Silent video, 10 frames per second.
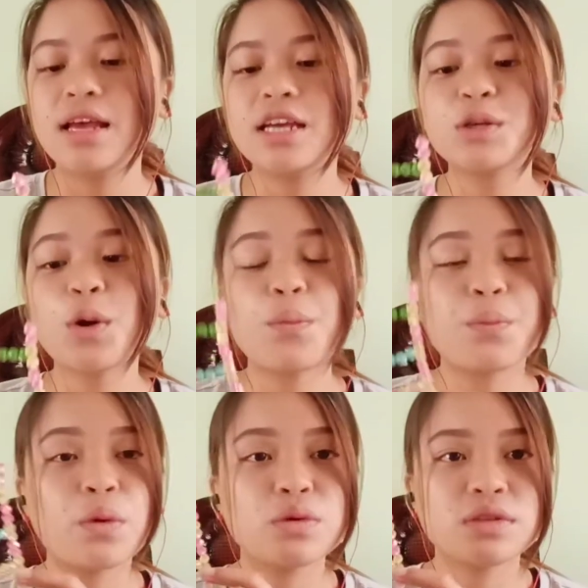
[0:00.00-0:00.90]
It
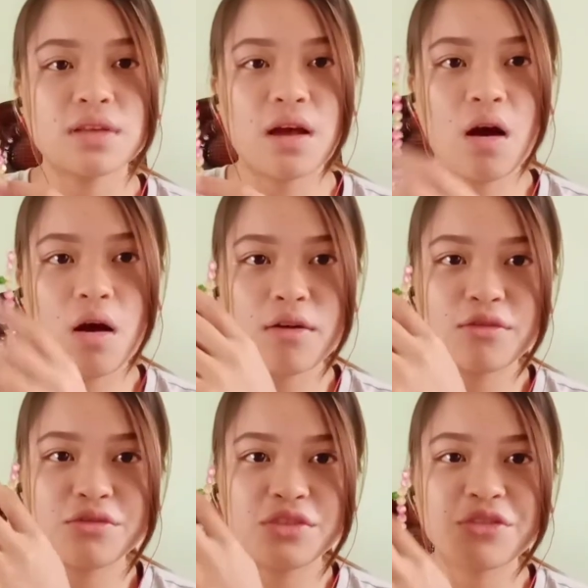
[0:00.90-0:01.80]
composed
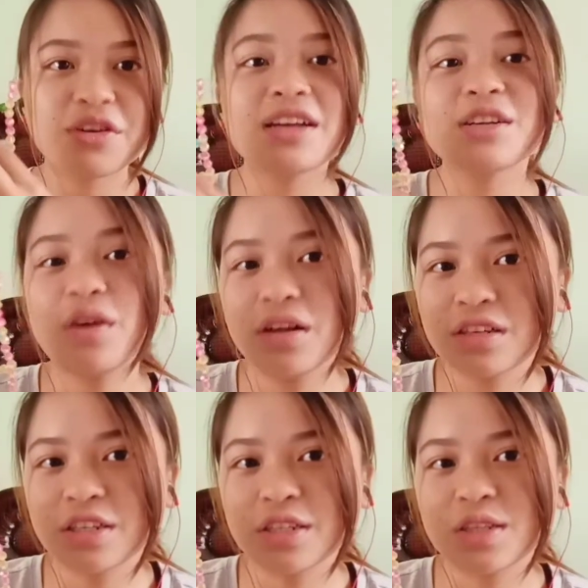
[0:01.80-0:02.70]
of different
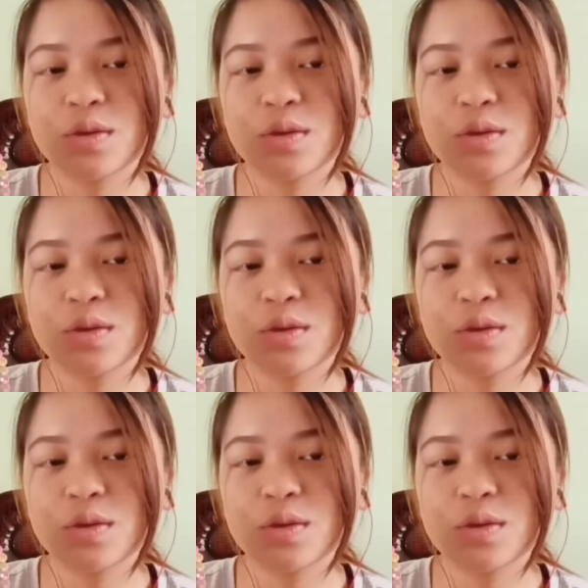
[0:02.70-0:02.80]
colors